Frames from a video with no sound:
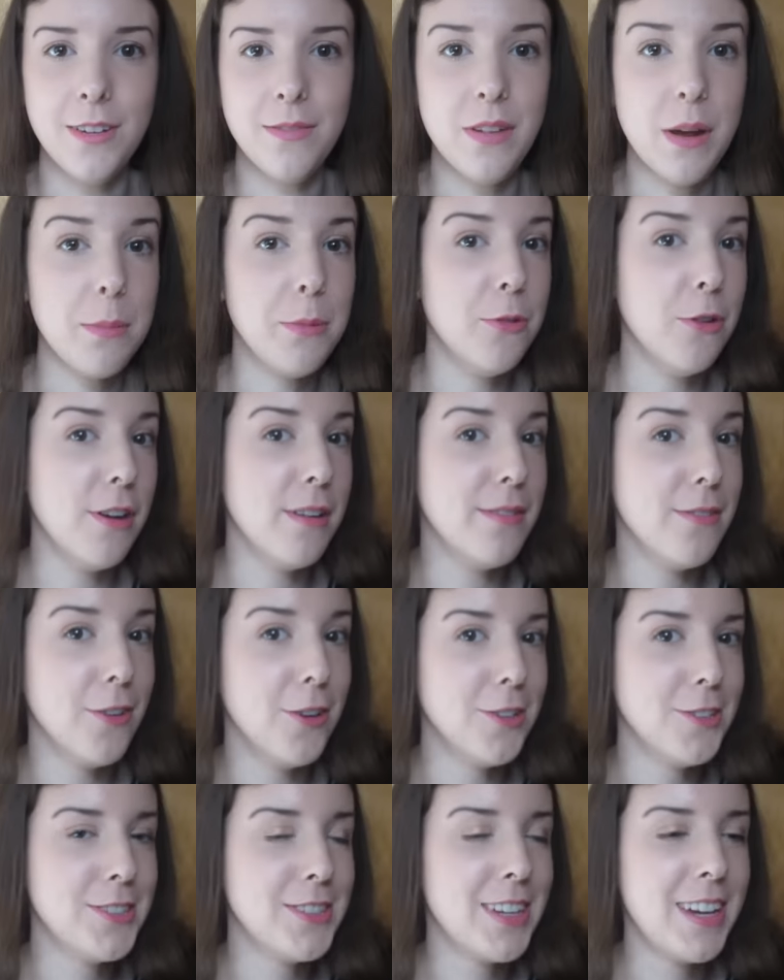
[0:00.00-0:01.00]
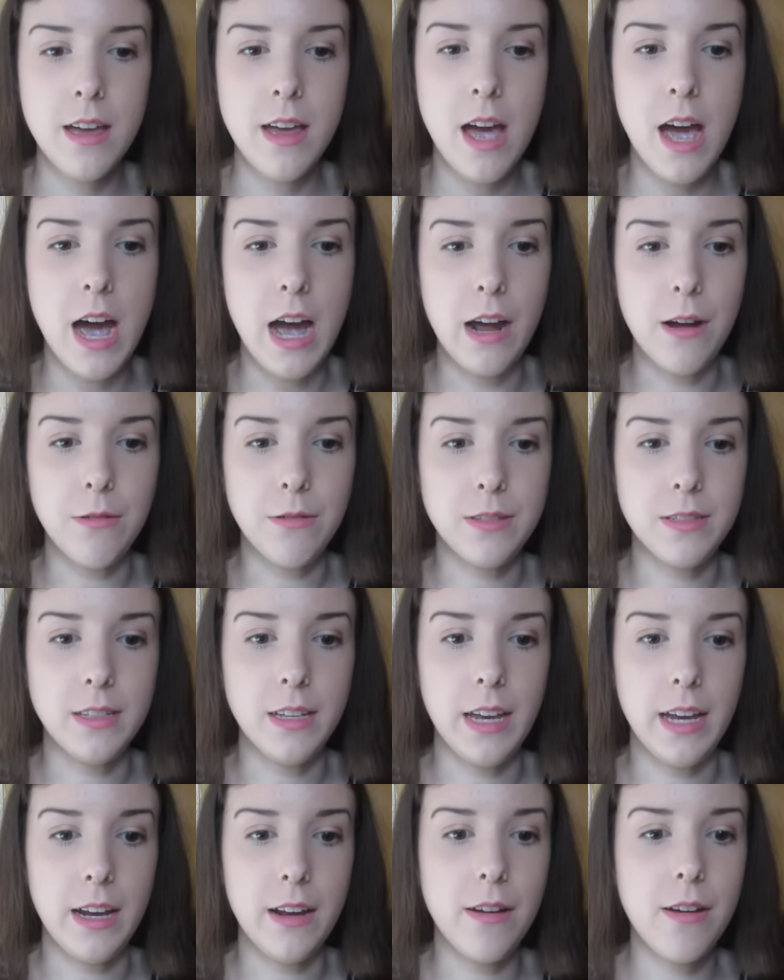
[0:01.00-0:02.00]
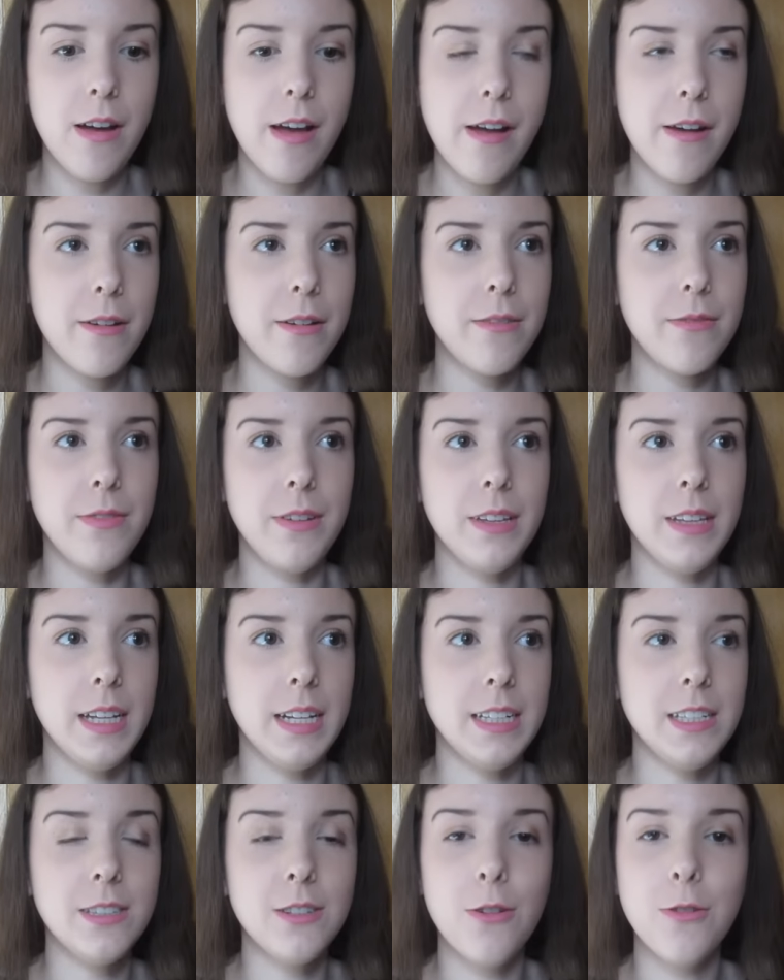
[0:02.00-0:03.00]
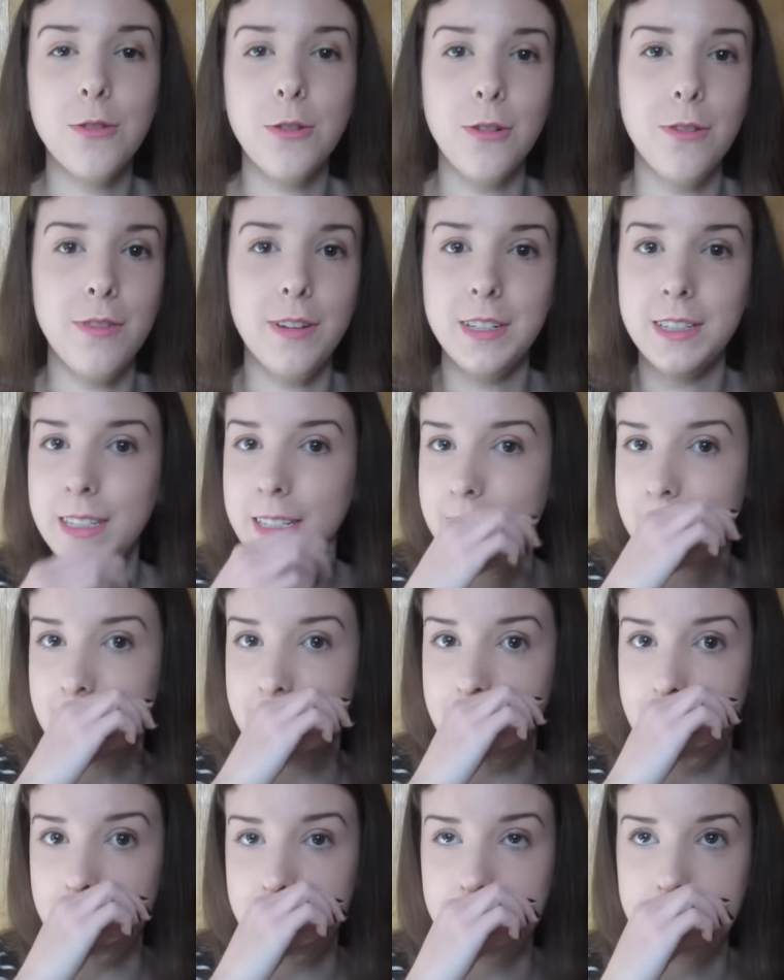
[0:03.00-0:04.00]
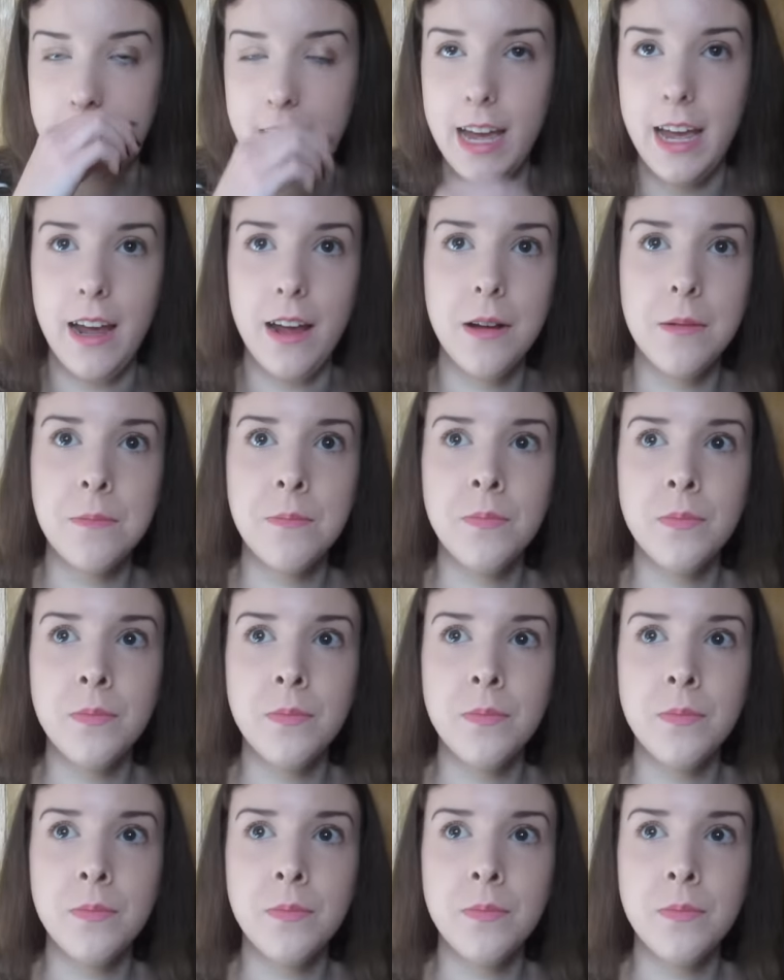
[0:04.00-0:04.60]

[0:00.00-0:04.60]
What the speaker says: on February 1st. I was feeling so nervous because the next day,